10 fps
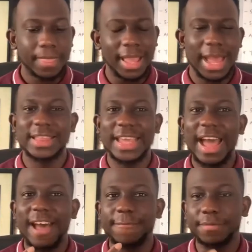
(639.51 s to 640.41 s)
and they
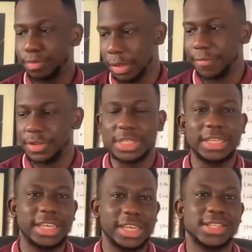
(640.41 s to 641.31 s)
have
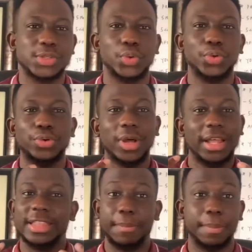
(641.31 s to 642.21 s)
obviously kids who
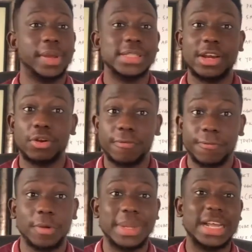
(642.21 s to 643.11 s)
their beards are not
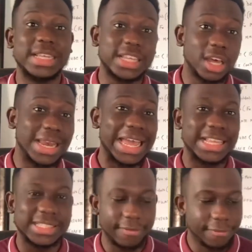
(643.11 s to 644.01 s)
forming as early
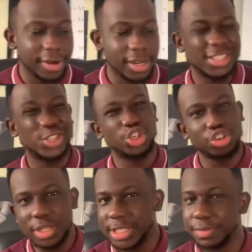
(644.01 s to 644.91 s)
as their friends.
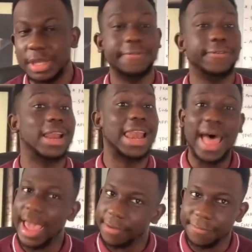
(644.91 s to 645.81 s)
Trust me, for
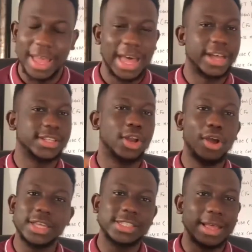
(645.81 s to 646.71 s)
life, as
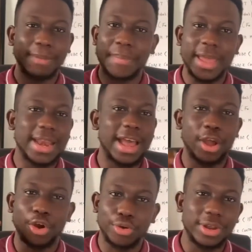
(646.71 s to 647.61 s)
long as men
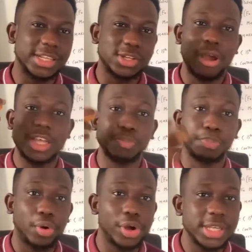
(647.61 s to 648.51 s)
are growing, as long as
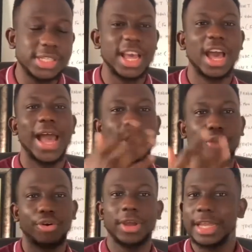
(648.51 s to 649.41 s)
boys are
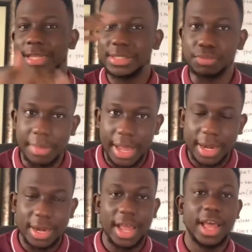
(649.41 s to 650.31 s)
growing into
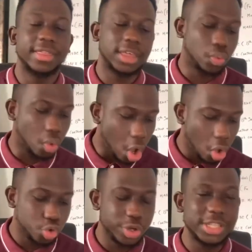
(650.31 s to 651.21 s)
men, they will
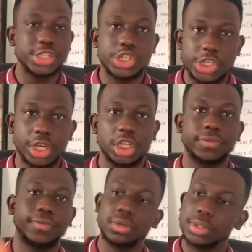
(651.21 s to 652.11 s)
always
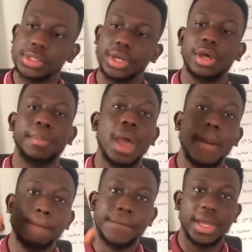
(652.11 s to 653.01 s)
search for the term
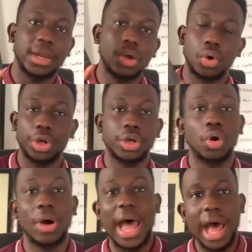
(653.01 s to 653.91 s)
beard oil
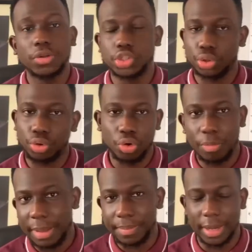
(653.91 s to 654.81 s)
or how to grow
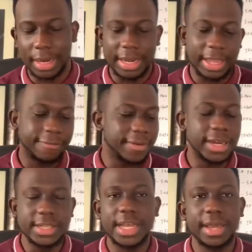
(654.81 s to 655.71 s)
my beard. And if
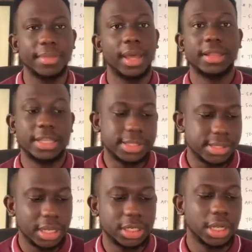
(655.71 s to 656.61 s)
anytime they
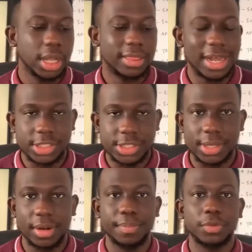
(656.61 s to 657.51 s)
search that
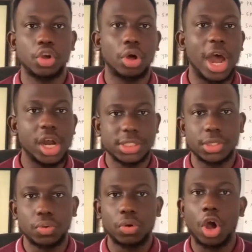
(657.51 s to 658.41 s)
term, your
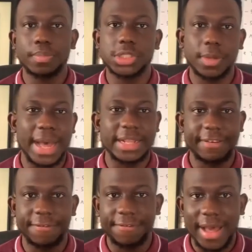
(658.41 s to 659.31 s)
article comes up and they
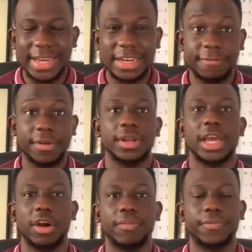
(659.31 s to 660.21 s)
find it very
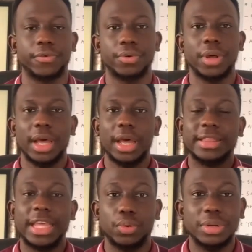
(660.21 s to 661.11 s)
helpful,
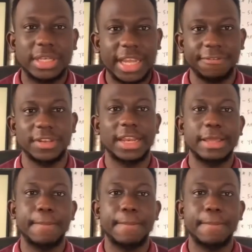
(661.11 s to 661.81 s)
they will definitely